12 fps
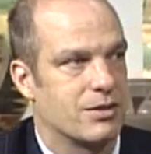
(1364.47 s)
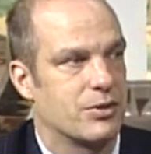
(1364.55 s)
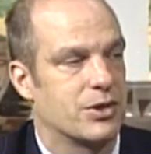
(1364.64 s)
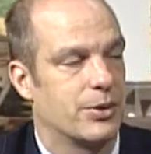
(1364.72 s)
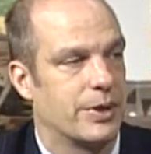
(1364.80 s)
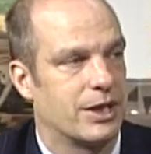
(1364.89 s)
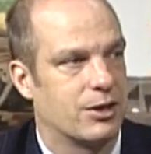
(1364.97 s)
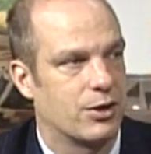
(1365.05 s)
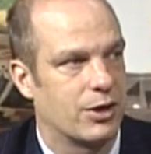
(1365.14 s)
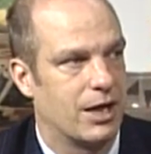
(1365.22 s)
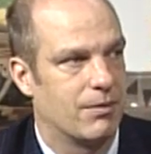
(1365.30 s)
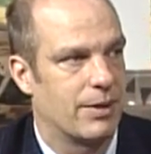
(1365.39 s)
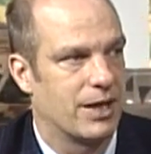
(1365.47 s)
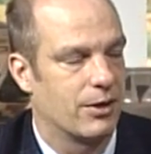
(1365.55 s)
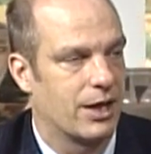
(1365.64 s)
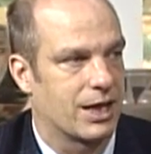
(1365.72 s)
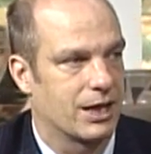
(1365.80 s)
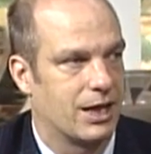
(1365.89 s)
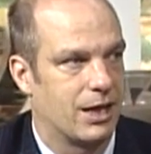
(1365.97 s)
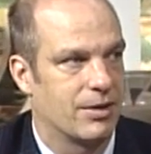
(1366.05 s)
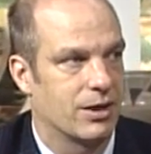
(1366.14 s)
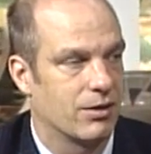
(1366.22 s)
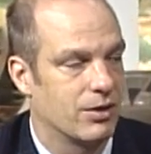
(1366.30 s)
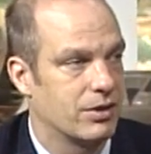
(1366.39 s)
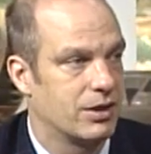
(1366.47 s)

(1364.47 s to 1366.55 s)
so that we can create better economic growth?